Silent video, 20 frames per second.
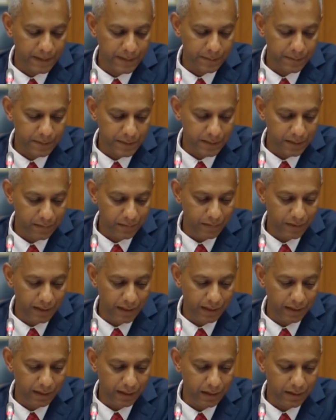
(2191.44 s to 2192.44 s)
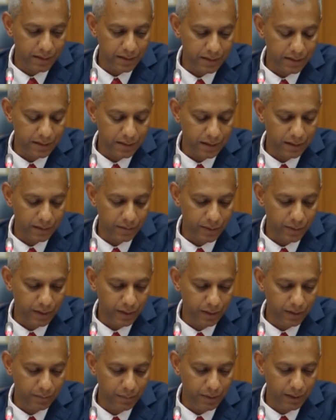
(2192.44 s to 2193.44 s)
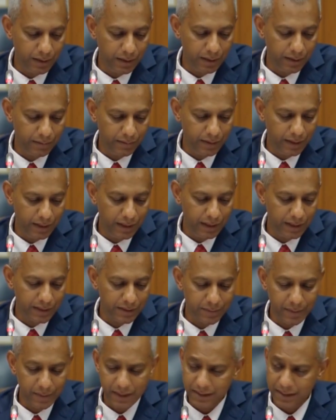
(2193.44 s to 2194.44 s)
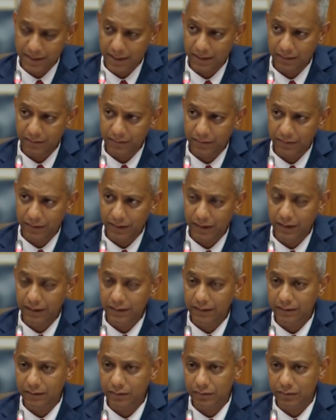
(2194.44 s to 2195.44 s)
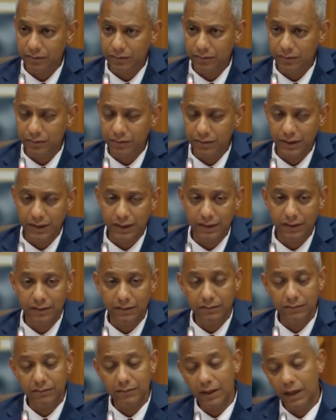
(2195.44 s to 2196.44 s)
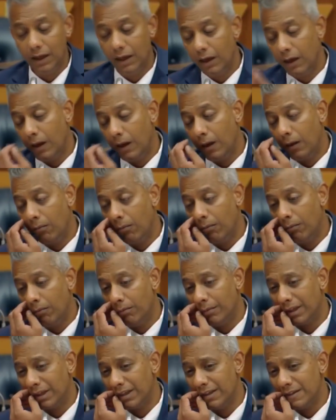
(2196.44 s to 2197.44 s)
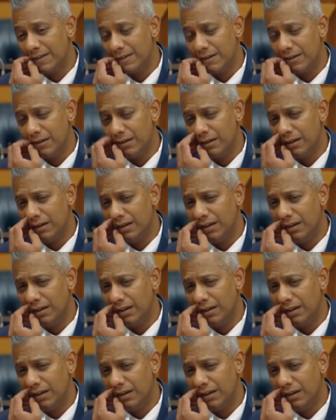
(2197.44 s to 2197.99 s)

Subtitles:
specific allegations that were being levied against myself relating to Trillian, McKinsey.